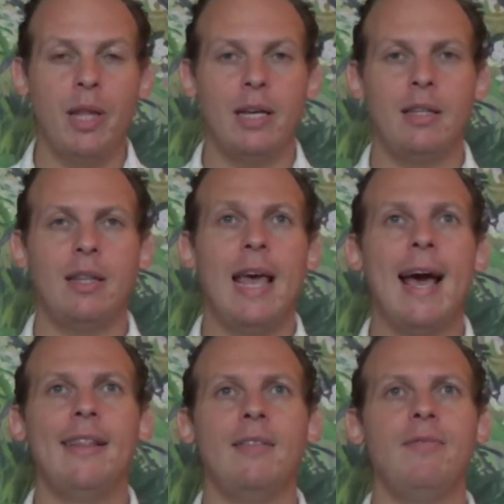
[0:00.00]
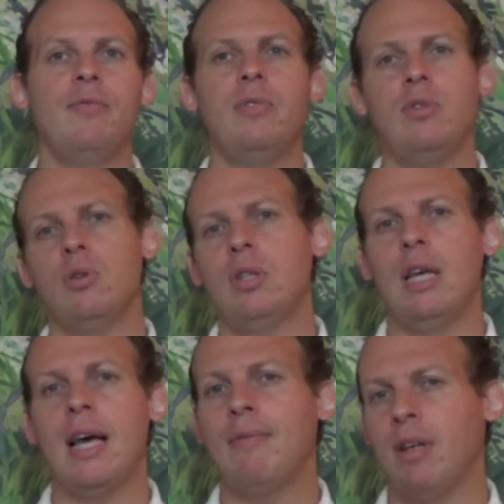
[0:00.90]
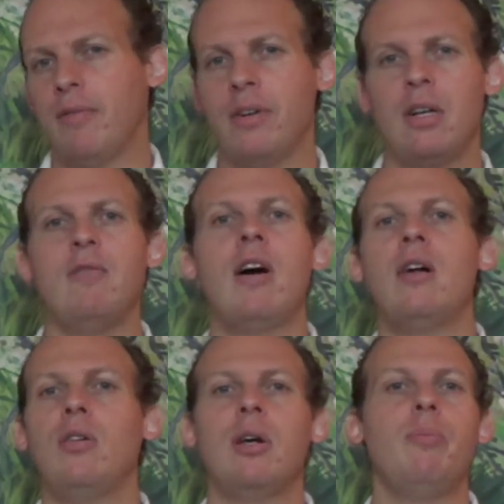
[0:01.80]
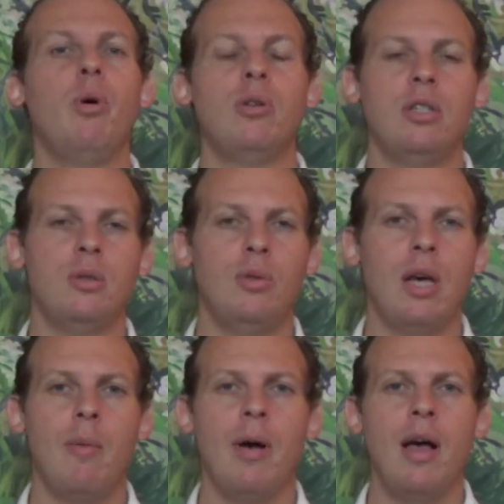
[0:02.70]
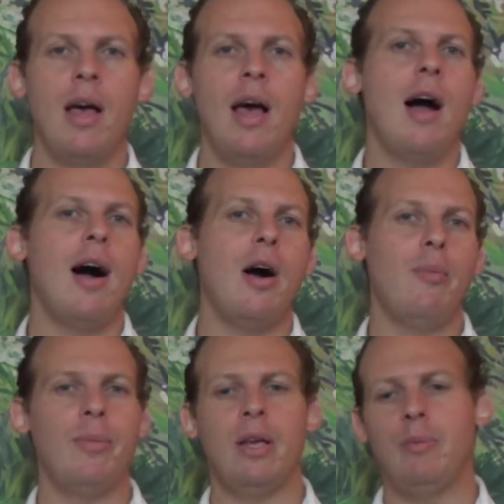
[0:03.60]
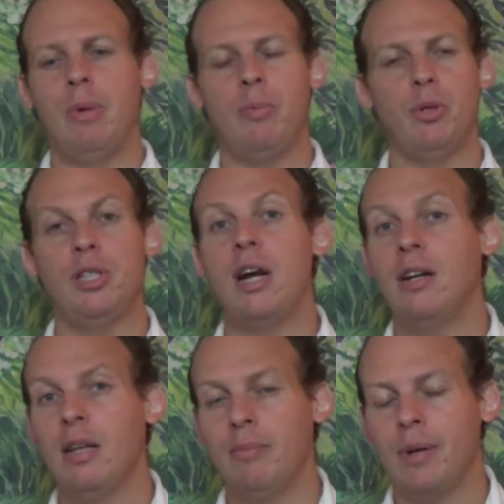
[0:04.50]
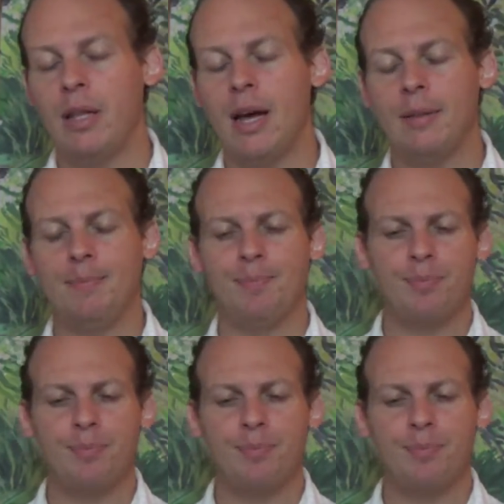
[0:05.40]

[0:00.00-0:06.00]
Like they have like very viral components to them, and people share them a lot.